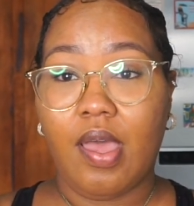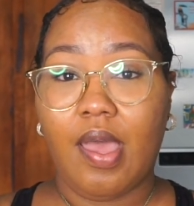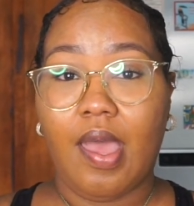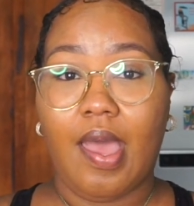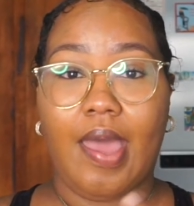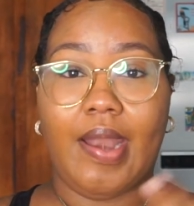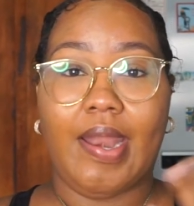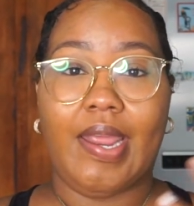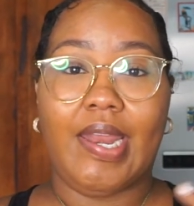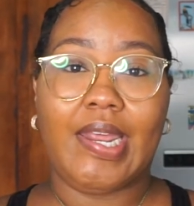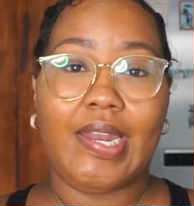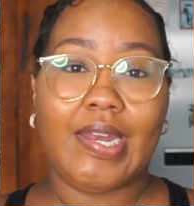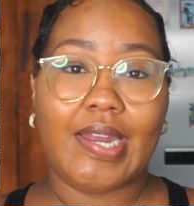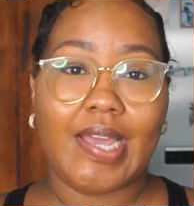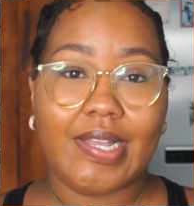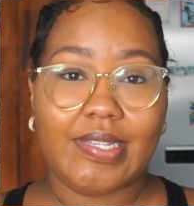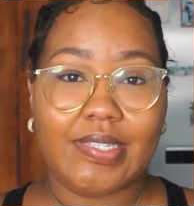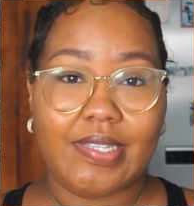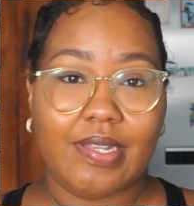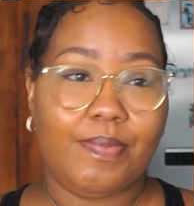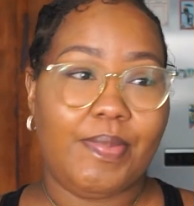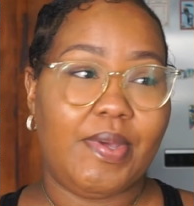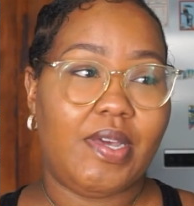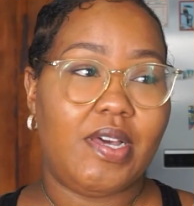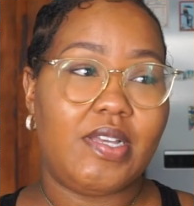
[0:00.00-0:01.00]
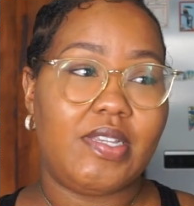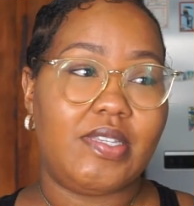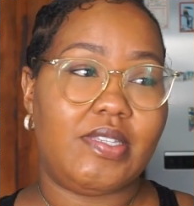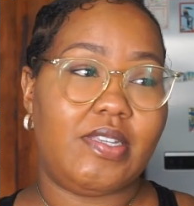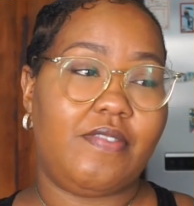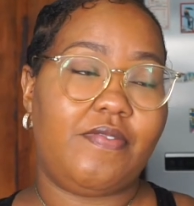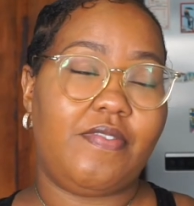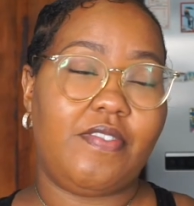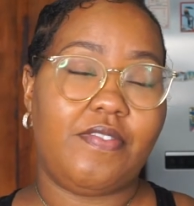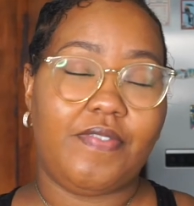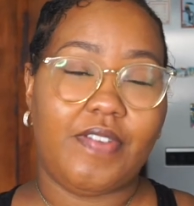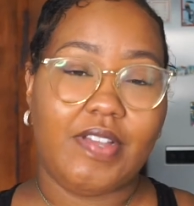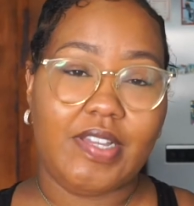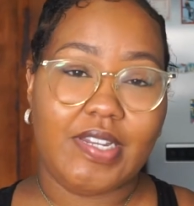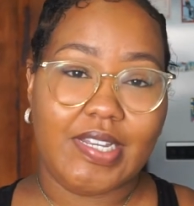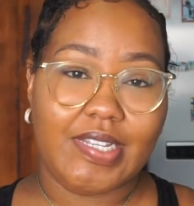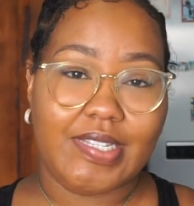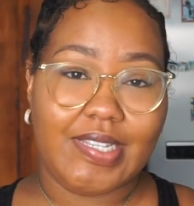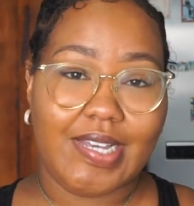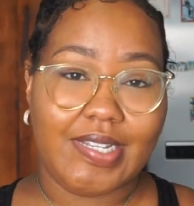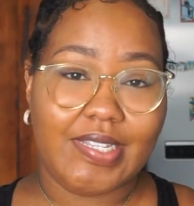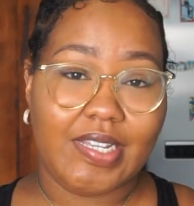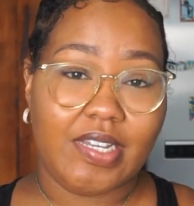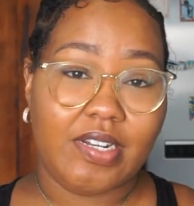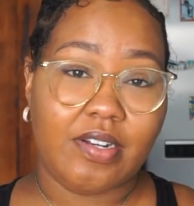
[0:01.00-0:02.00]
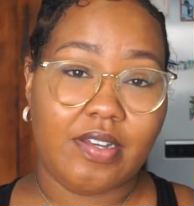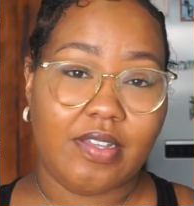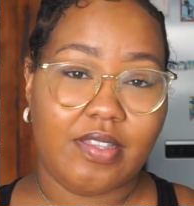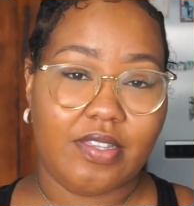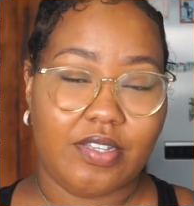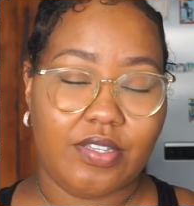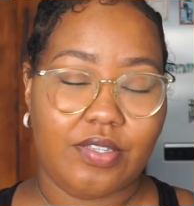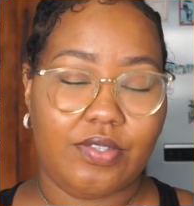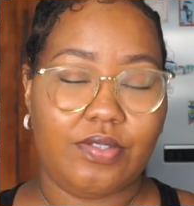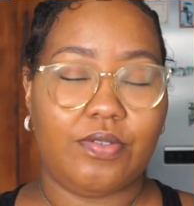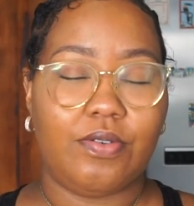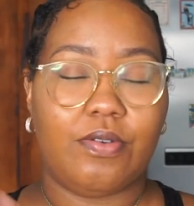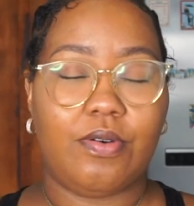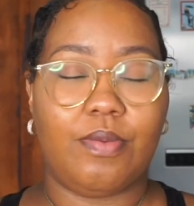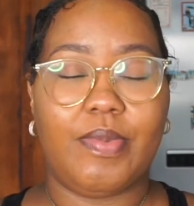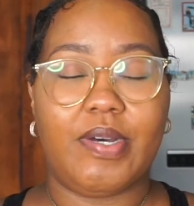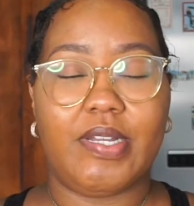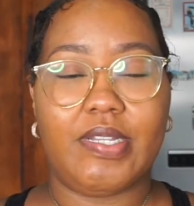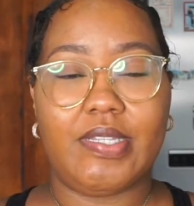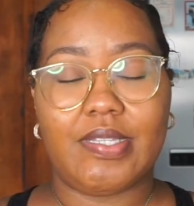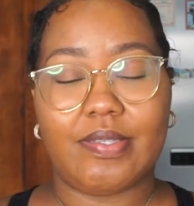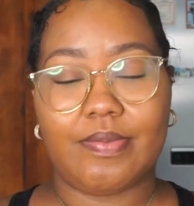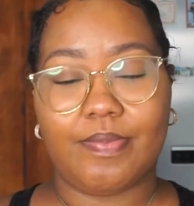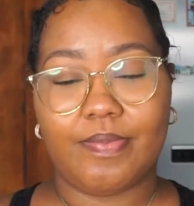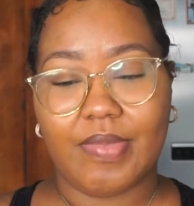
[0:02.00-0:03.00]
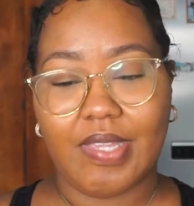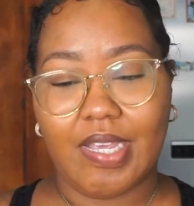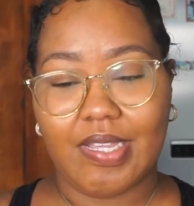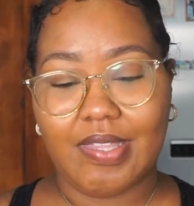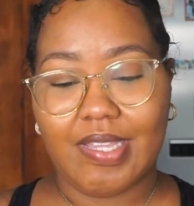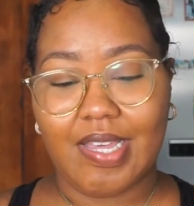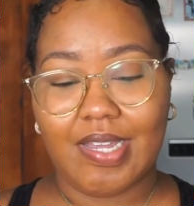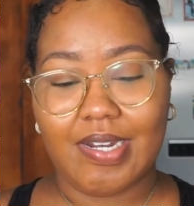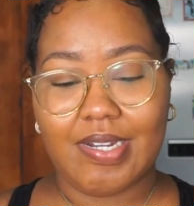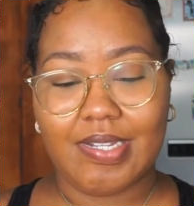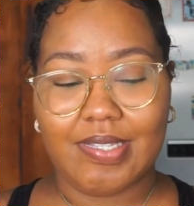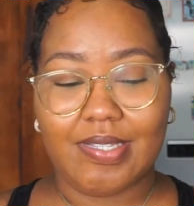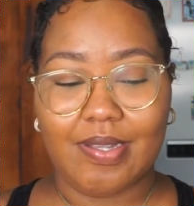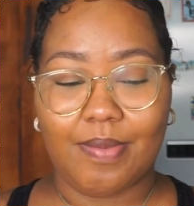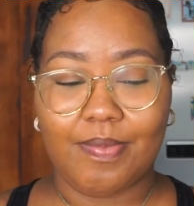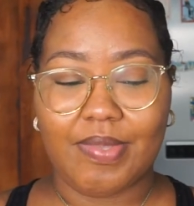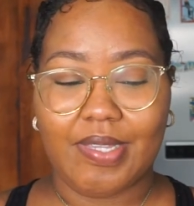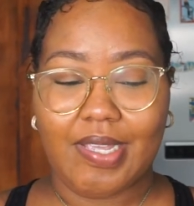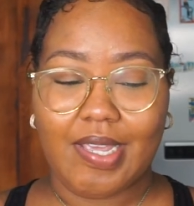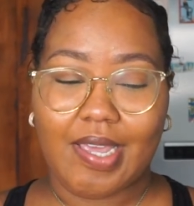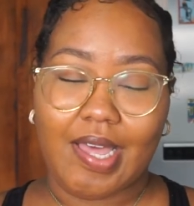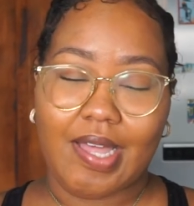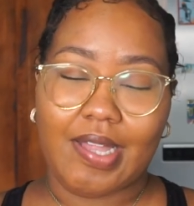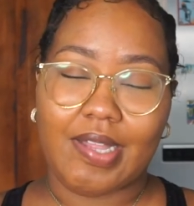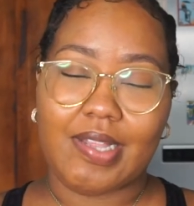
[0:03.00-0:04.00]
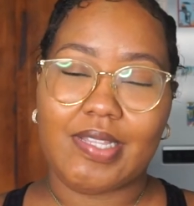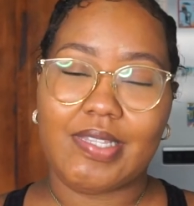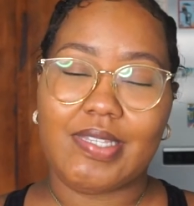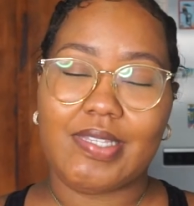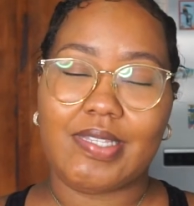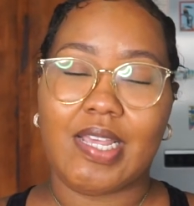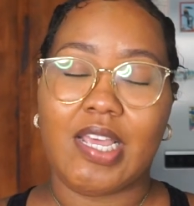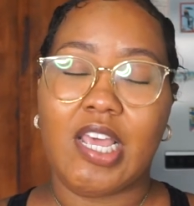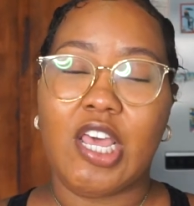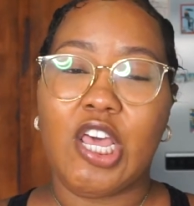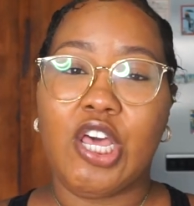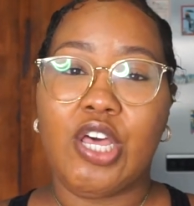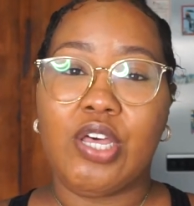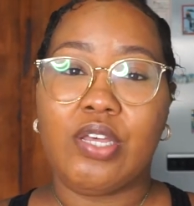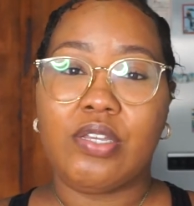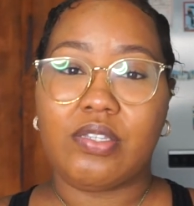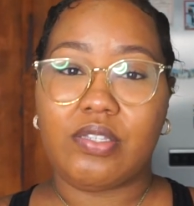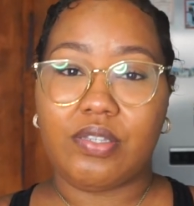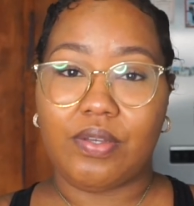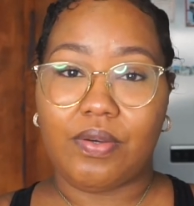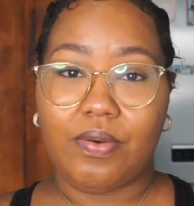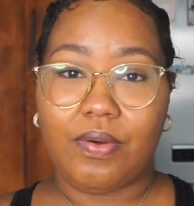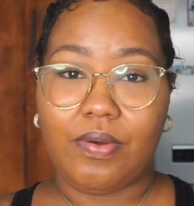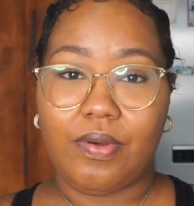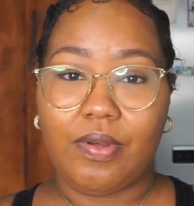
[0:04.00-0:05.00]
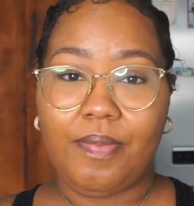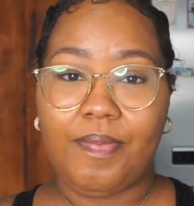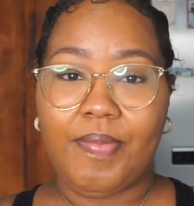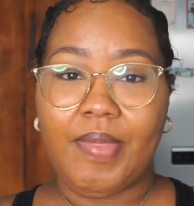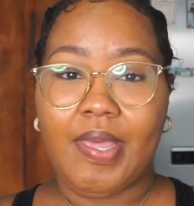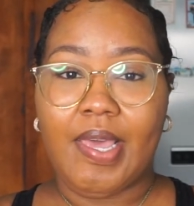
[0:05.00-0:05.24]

and I didn't get it because they fulfilled it at another store, but that is something else. So